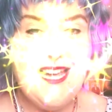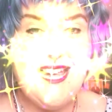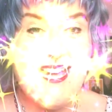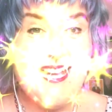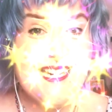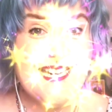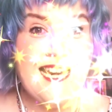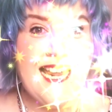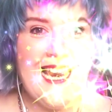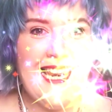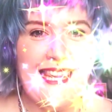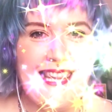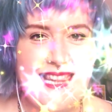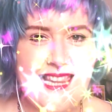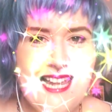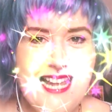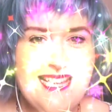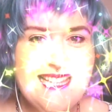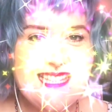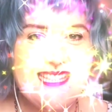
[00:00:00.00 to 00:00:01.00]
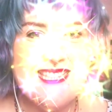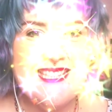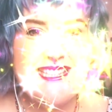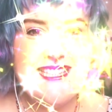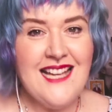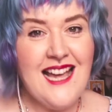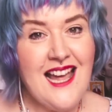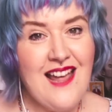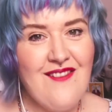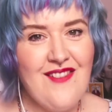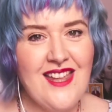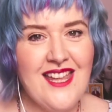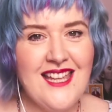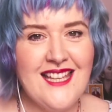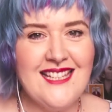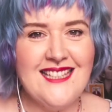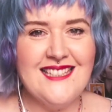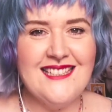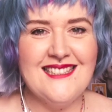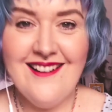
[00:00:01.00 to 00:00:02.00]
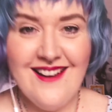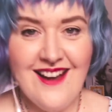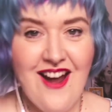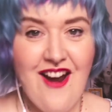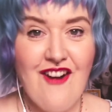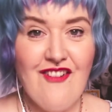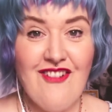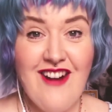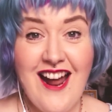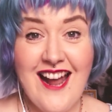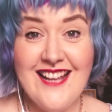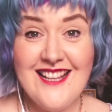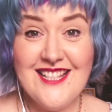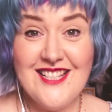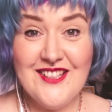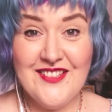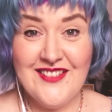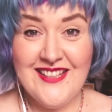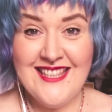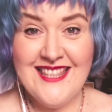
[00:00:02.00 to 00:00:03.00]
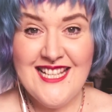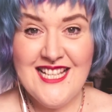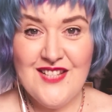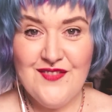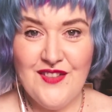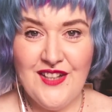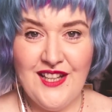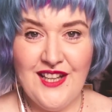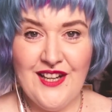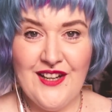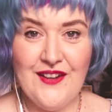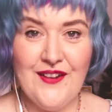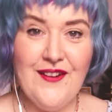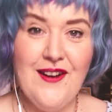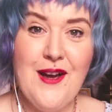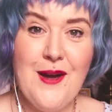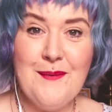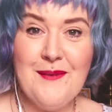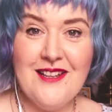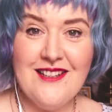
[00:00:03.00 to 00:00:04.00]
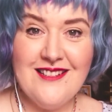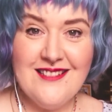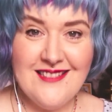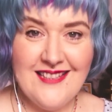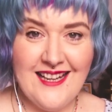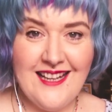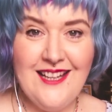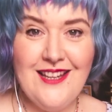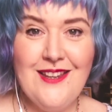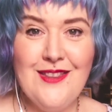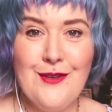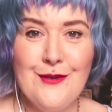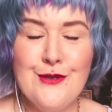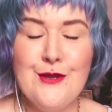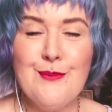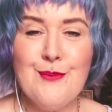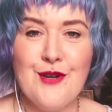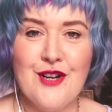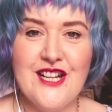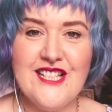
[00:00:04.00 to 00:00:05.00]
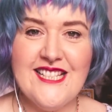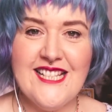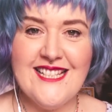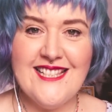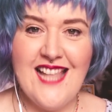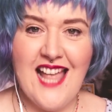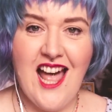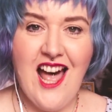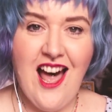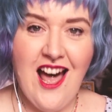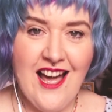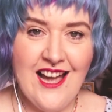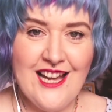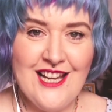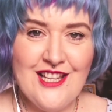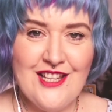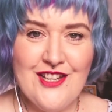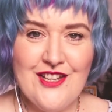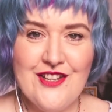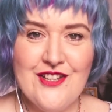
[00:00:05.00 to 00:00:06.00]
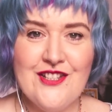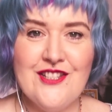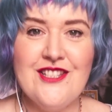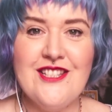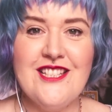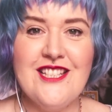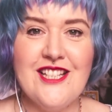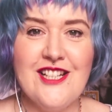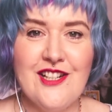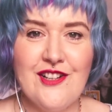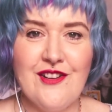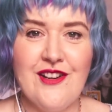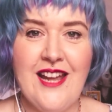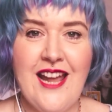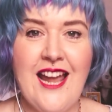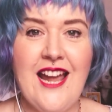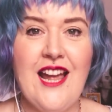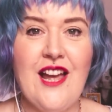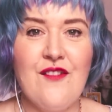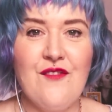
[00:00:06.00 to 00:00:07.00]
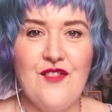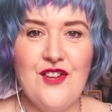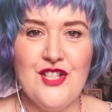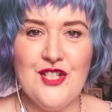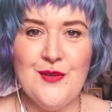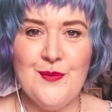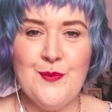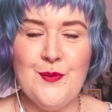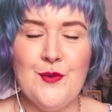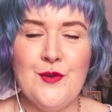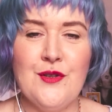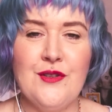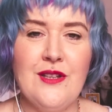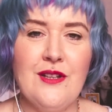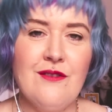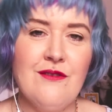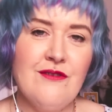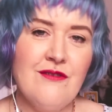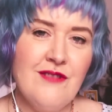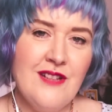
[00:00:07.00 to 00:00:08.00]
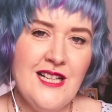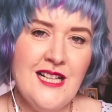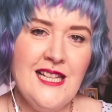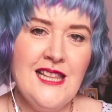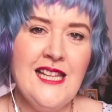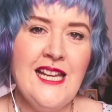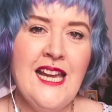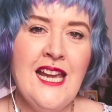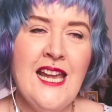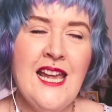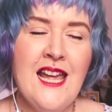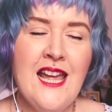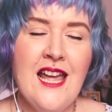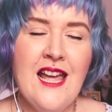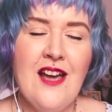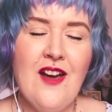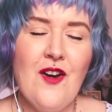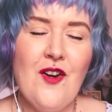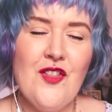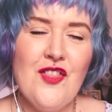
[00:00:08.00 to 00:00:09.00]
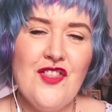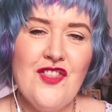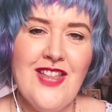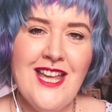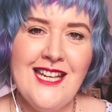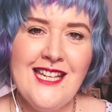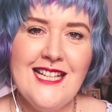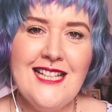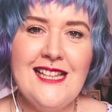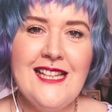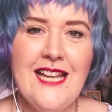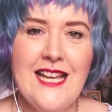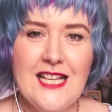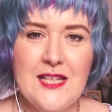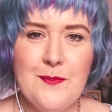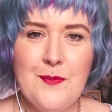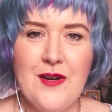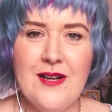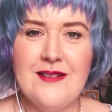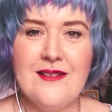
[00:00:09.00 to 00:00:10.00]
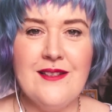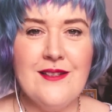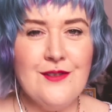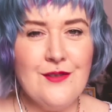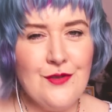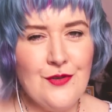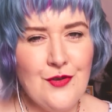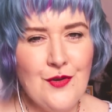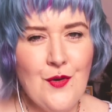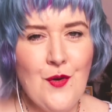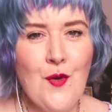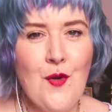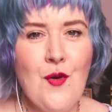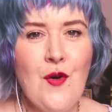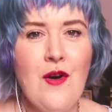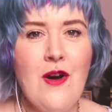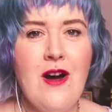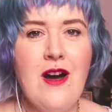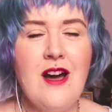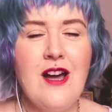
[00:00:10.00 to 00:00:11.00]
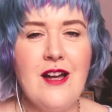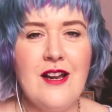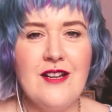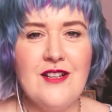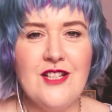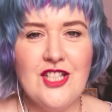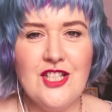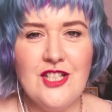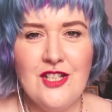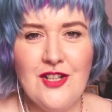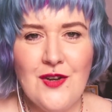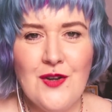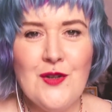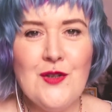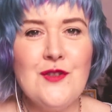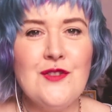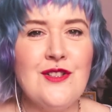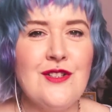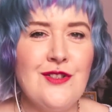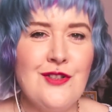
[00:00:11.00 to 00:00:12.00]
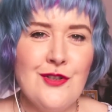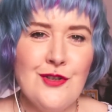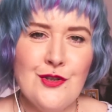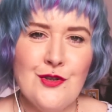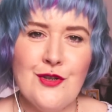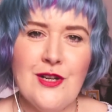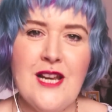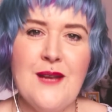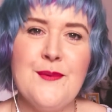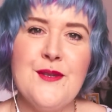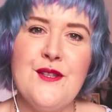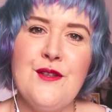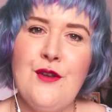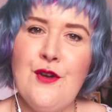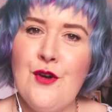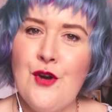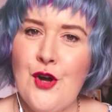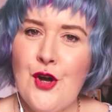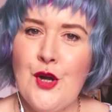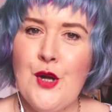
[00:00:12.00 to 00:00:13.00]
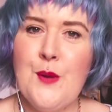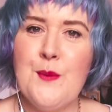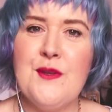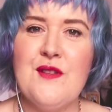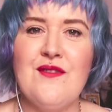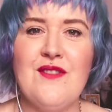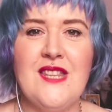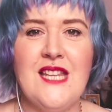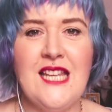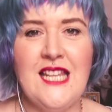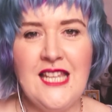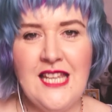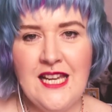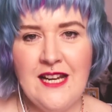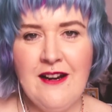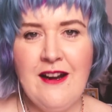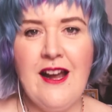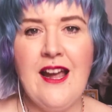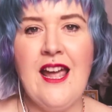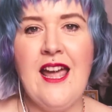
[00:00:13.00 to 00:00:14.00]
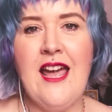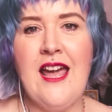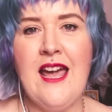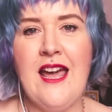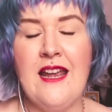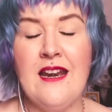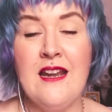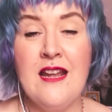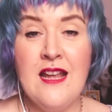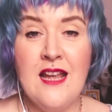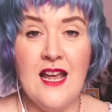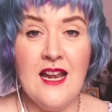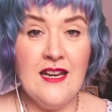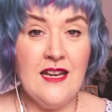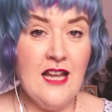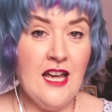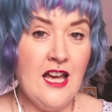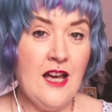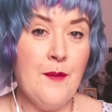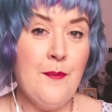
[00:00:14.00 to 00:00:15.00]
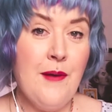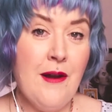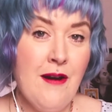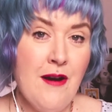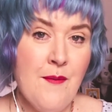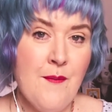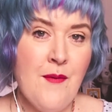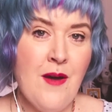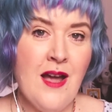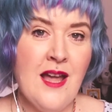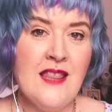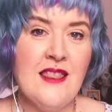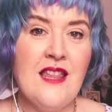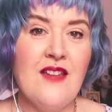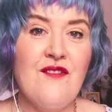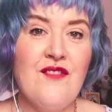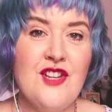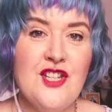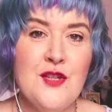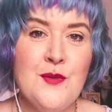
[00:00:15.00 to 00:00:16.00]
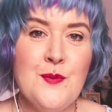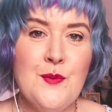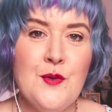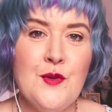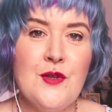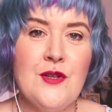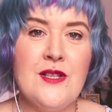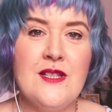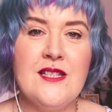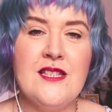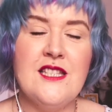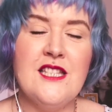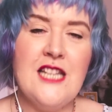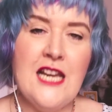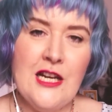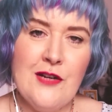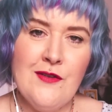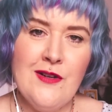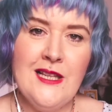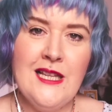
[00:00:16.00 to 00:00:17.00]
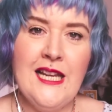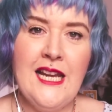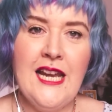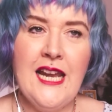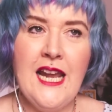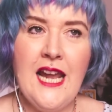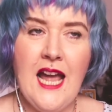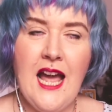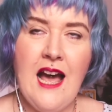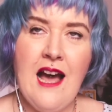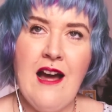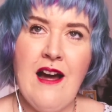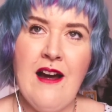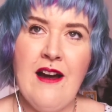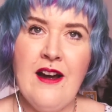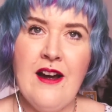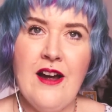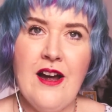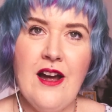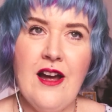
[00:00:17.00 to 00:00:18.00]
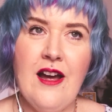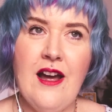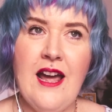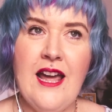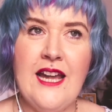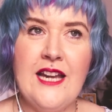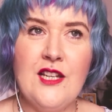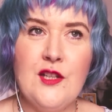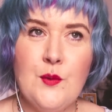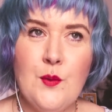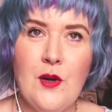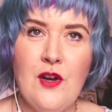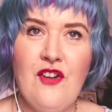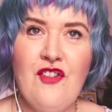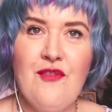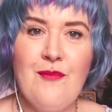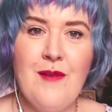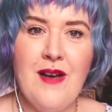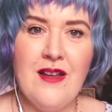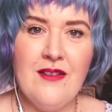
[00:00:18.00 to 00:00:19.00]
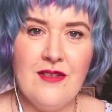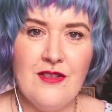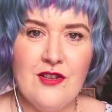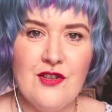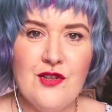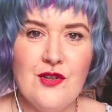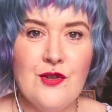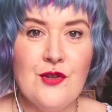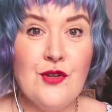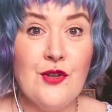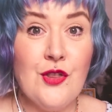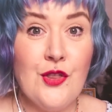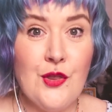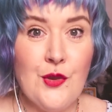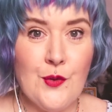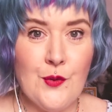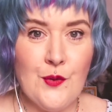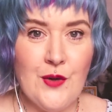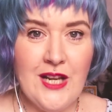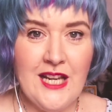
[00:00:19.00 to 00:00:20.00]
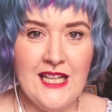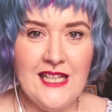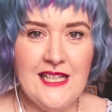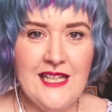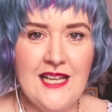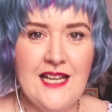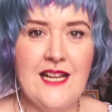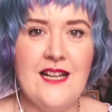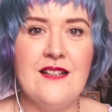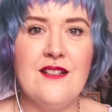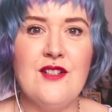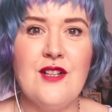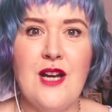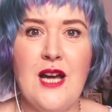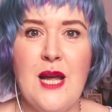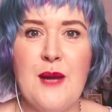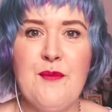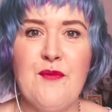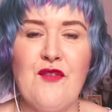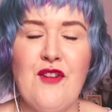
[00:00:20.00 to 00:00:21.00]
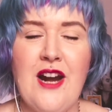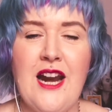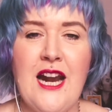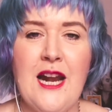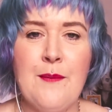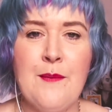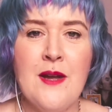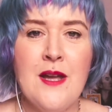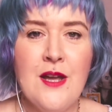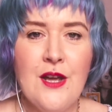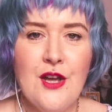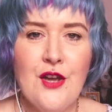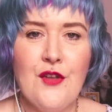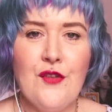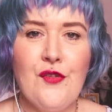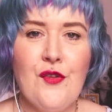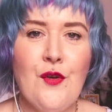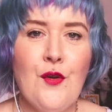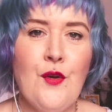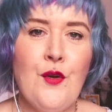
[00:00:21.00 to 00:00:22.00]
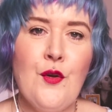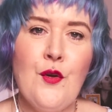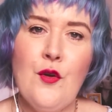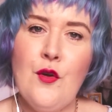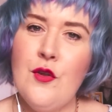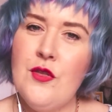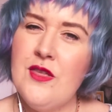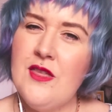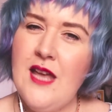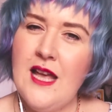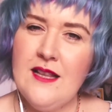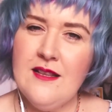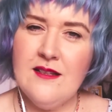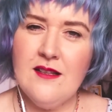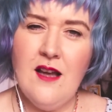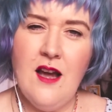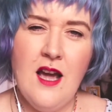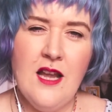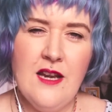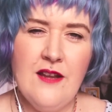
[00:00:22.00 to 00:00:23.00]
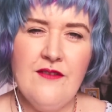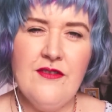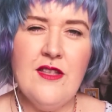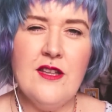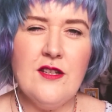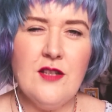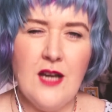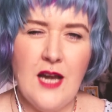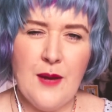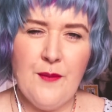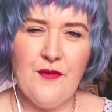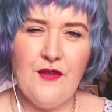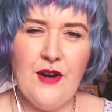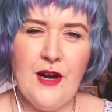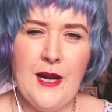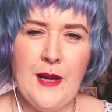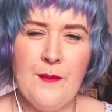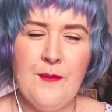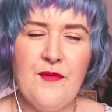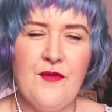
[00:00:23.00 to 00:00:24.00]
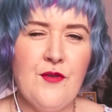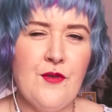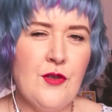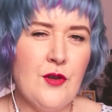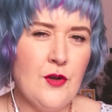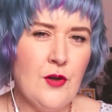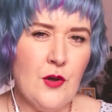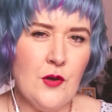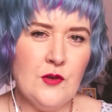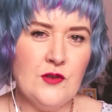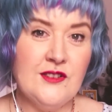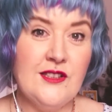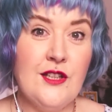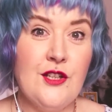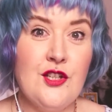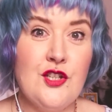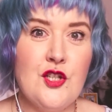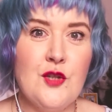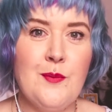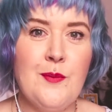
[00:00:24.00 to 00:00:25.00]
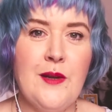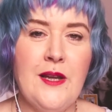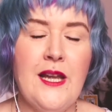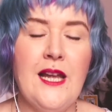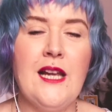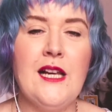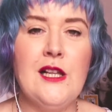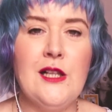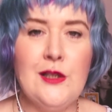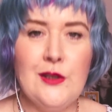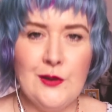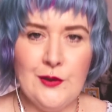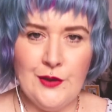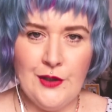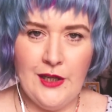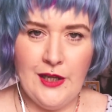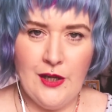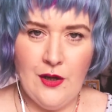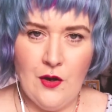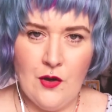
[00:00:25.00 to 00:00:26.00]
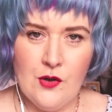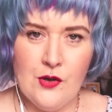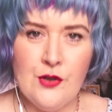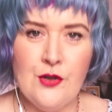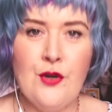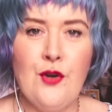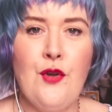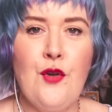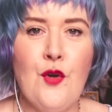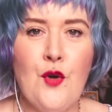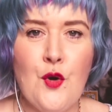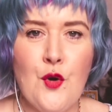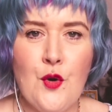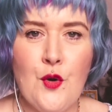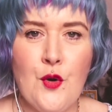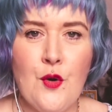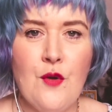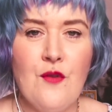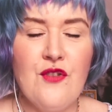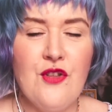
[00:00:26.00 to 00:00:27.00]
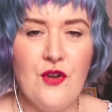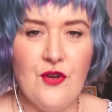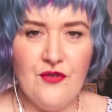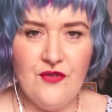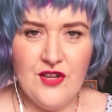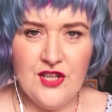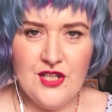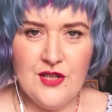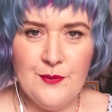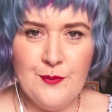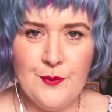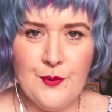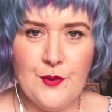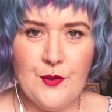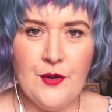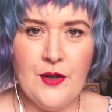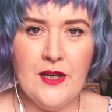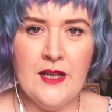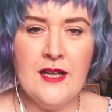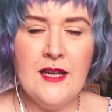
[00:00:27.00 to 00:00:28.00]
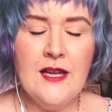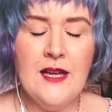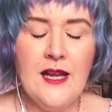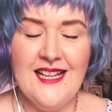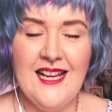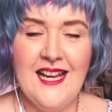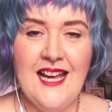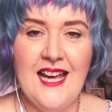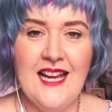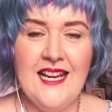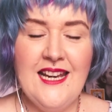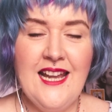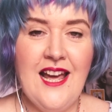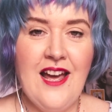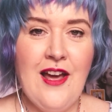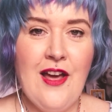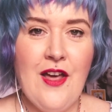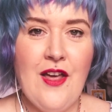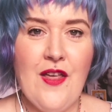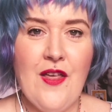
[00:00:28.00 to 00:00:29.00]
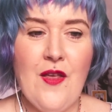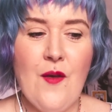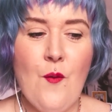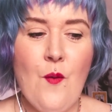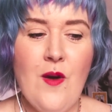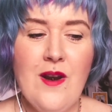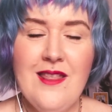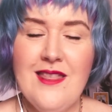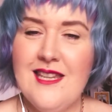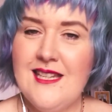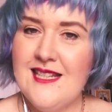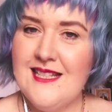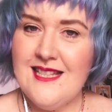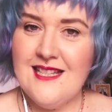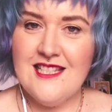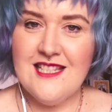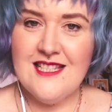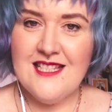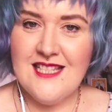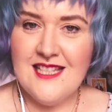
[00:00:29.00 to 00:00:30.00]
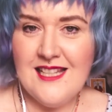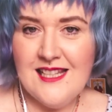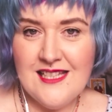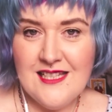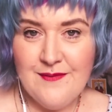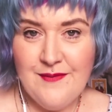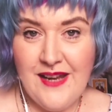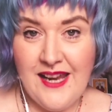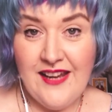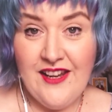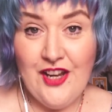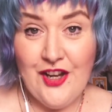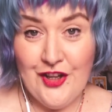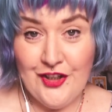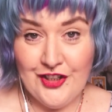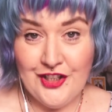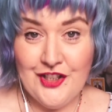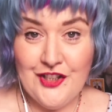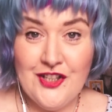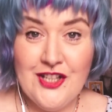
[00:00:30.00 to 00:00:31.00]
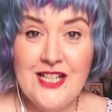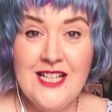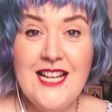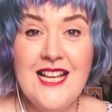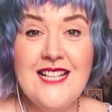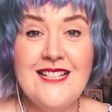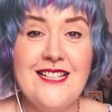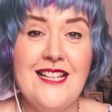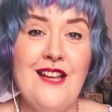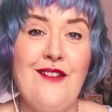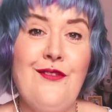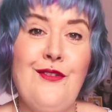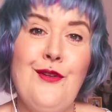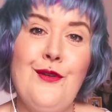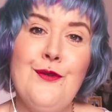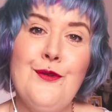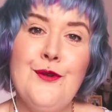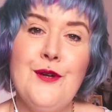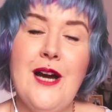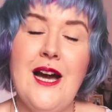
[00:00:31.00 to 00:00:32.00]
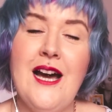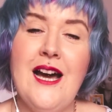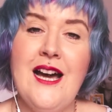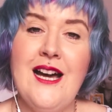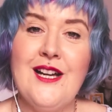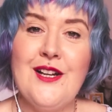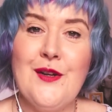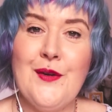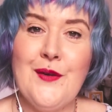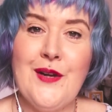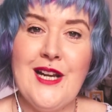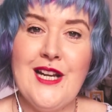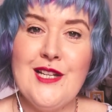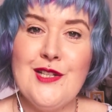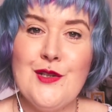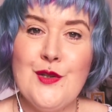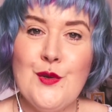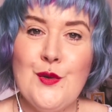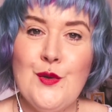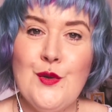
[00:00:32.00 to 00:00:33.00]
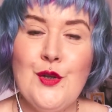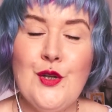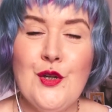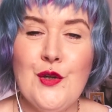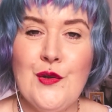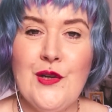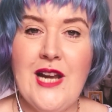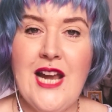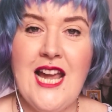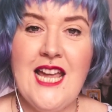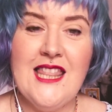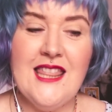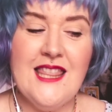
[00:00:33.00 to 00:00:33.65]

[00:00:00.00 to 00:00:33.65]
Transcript: and let's dive in. Right, so in this video, I'm going to take you through the process that I use to create a vision board that really authentically expresses your goals and your dreams and your hopes for the year ahead. Now, bear in mind that vision boards generally are a 12-month to 3-year time frame. So that's kind of the time frame for the goals that you should be including on your vision board. Now, one of the decisions you need to make early on is if you are going to create